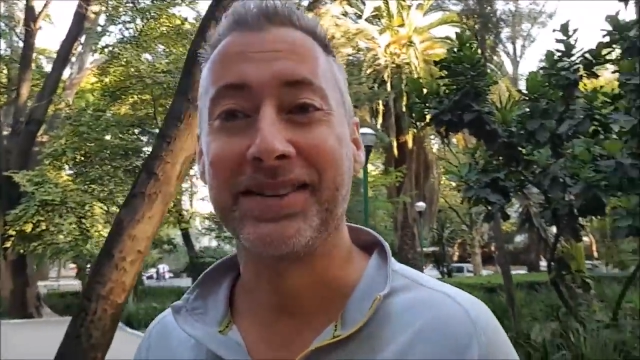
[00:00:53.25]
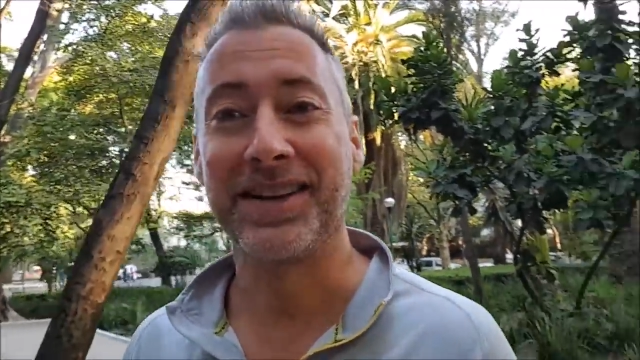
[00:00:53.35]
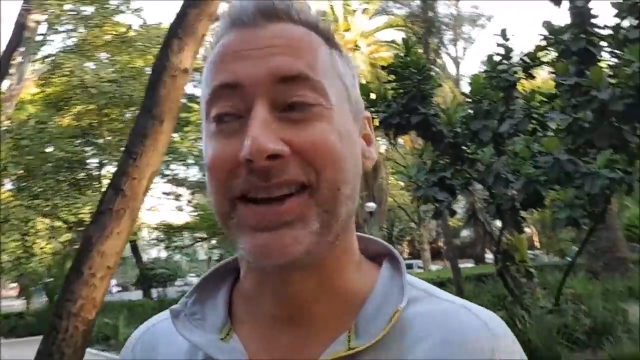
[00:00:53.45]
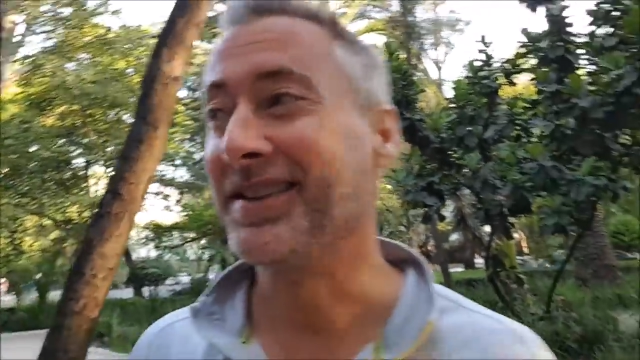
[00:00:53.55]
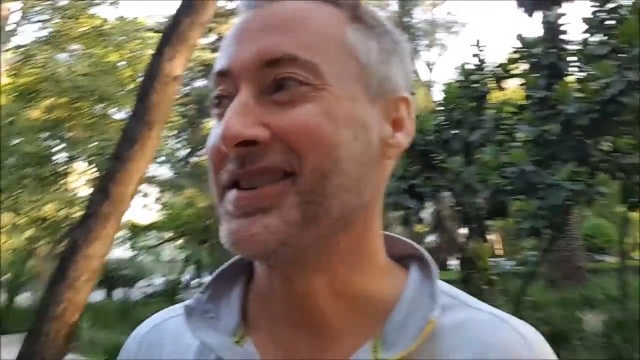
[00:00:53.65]

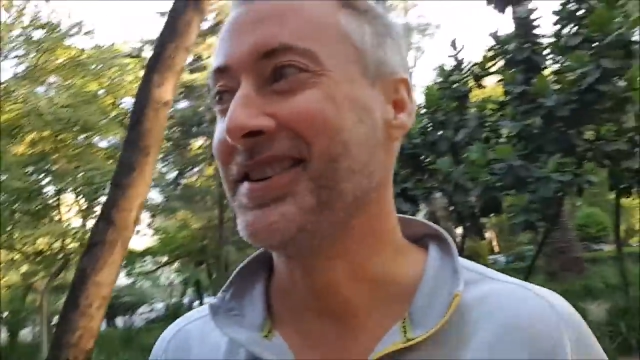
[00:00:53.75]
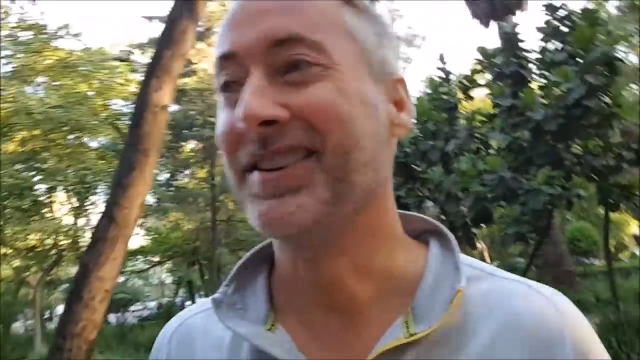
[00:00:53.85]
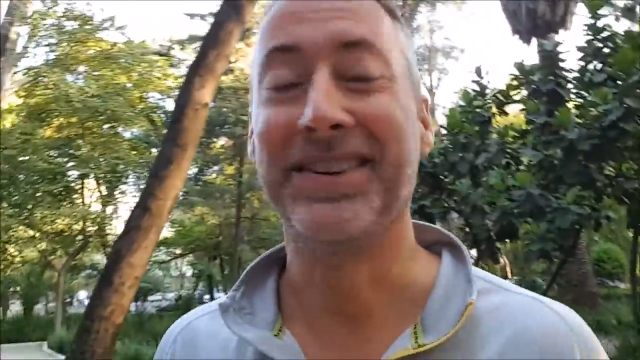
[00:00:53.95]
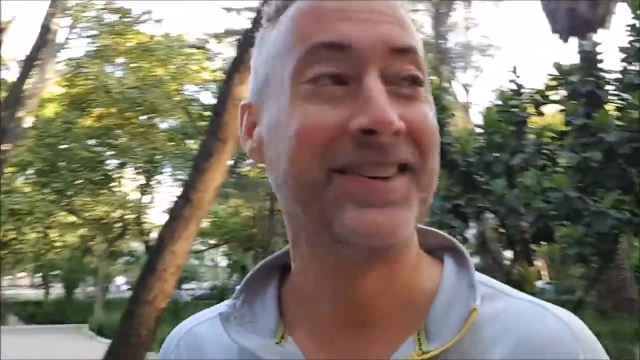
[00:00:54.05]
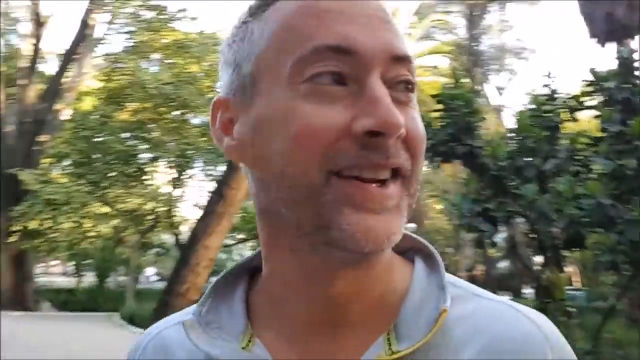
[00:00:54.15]
signs you
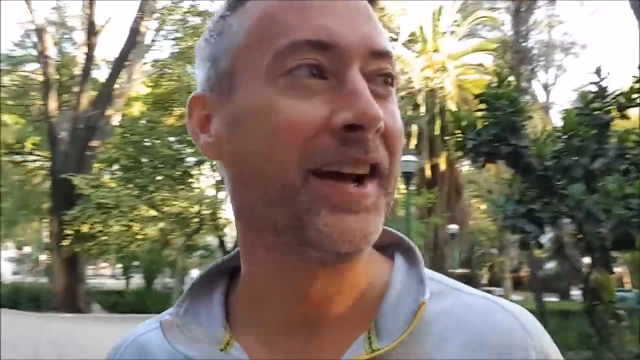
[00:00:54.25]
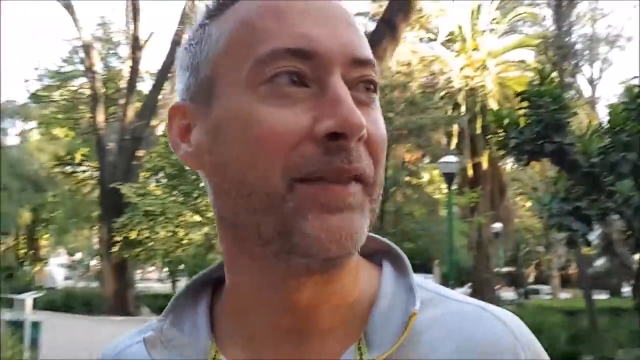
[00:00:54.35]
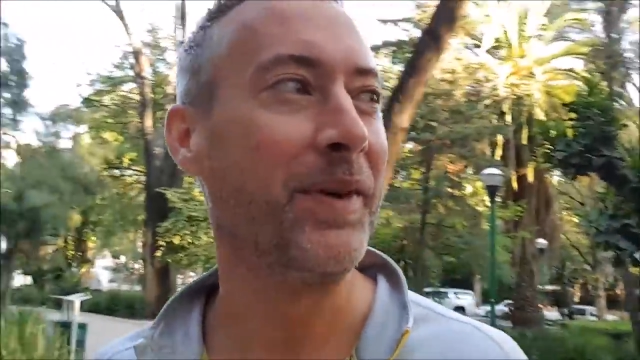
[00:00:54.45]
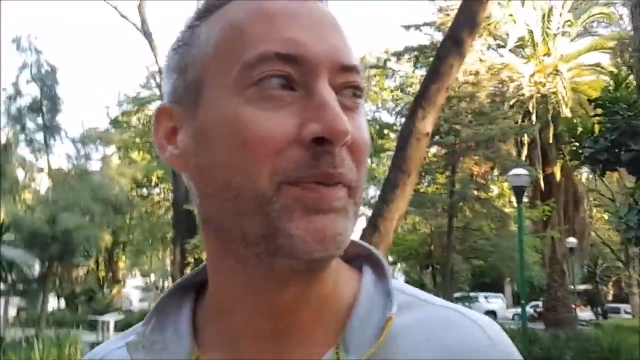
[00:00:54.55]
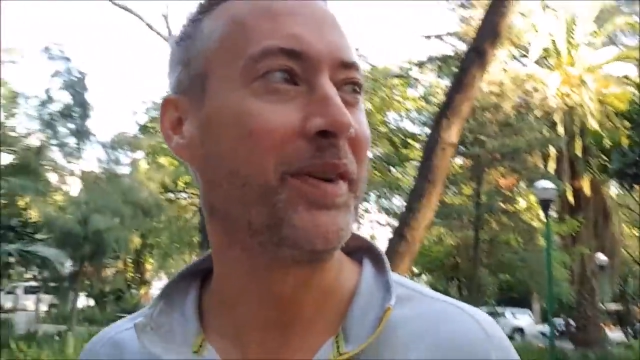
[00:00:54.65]
do.
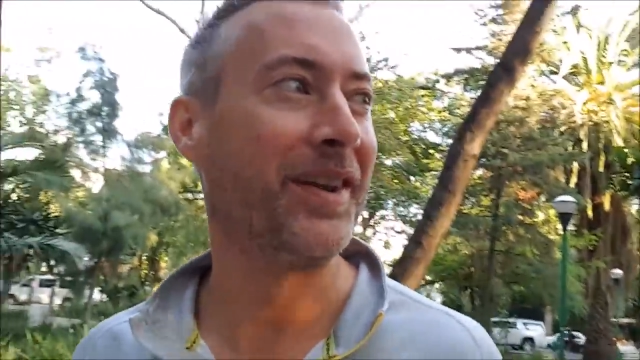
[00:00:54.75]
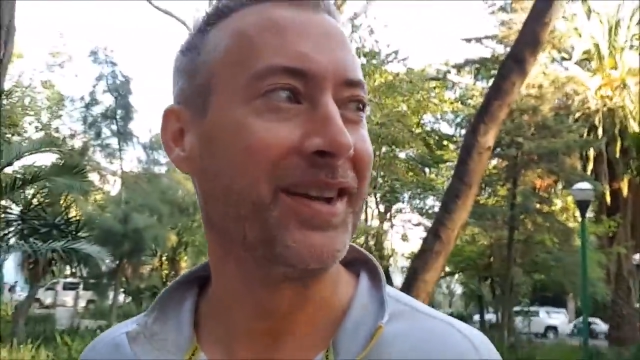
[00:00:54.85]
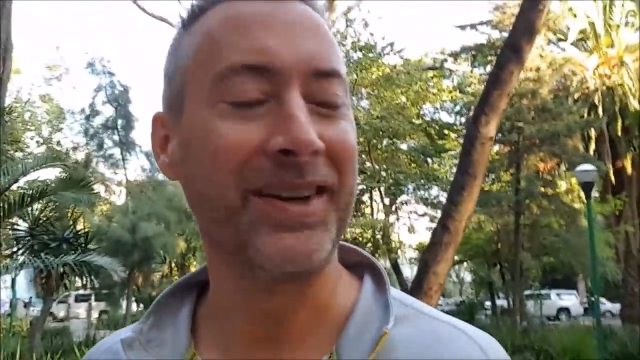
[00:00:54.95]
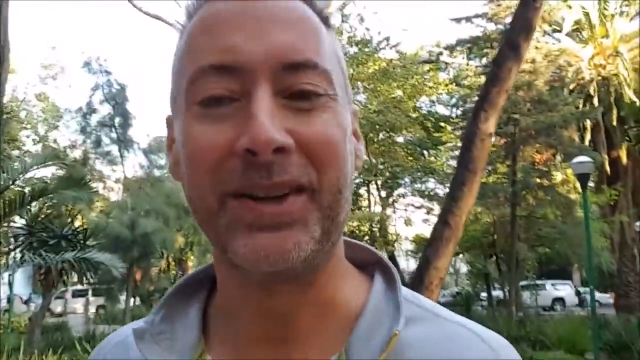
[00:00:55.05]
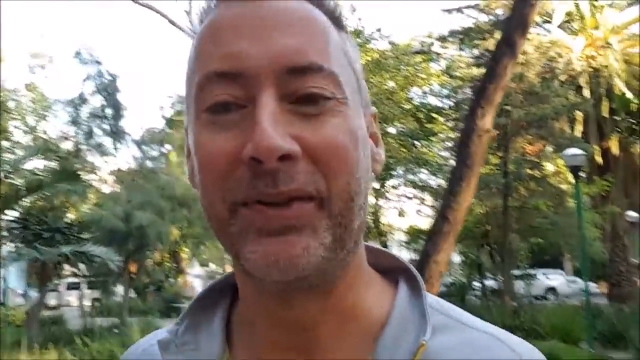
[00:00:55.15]
People will
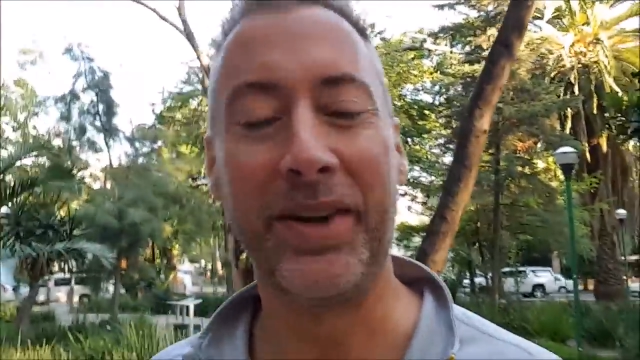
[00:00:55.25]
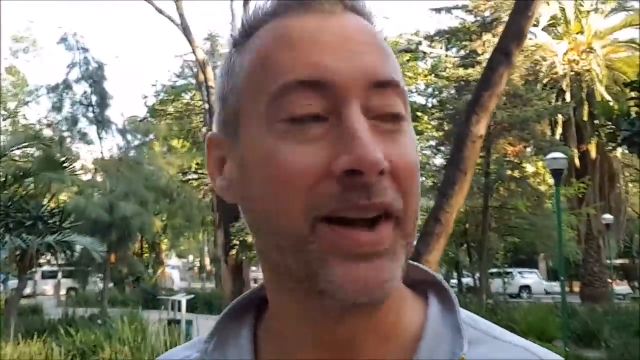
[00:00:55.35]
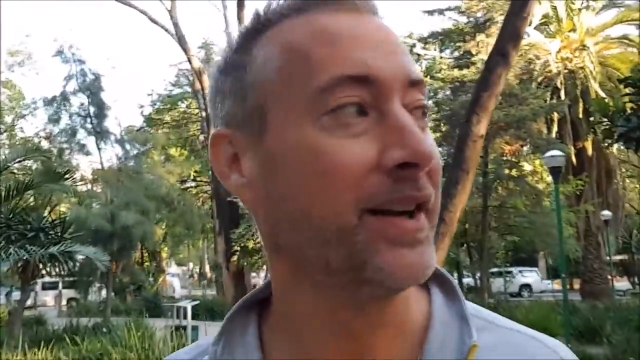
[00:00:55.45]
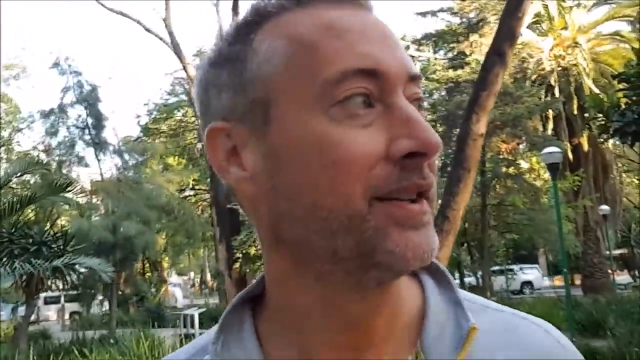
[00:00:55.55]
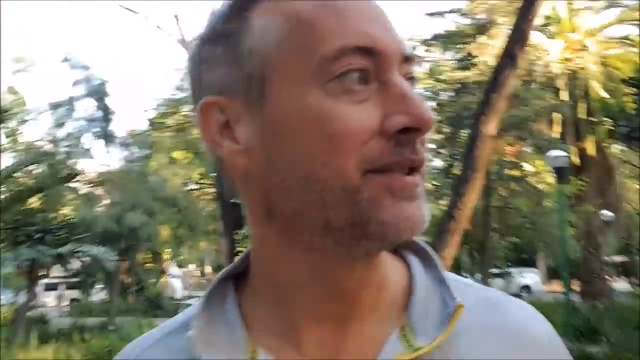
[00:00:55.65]
think you're
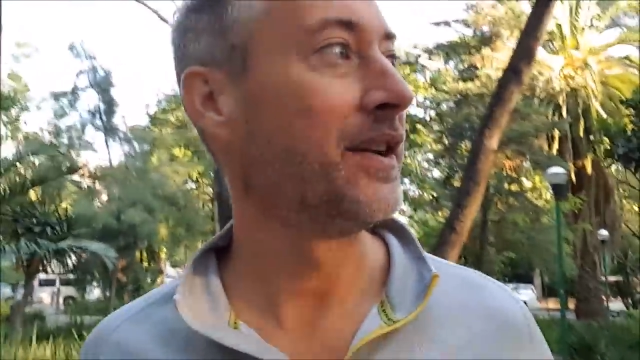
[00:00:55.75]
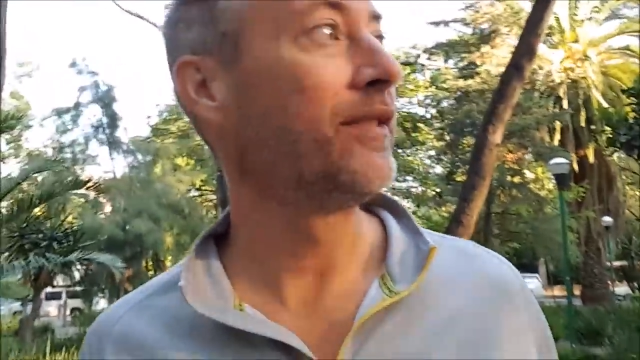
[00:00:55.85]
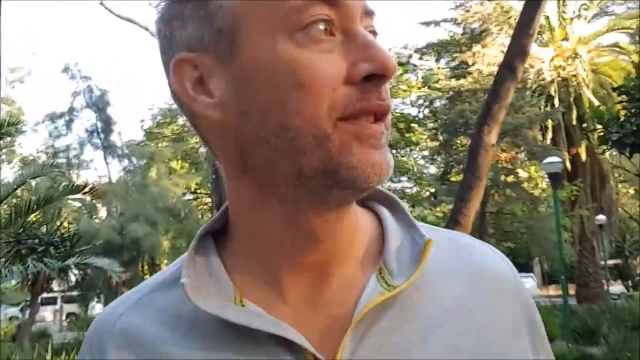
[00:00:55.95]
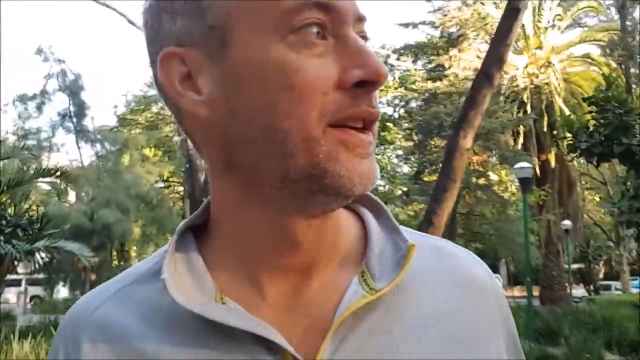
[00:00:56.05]
Illuminati and stuff.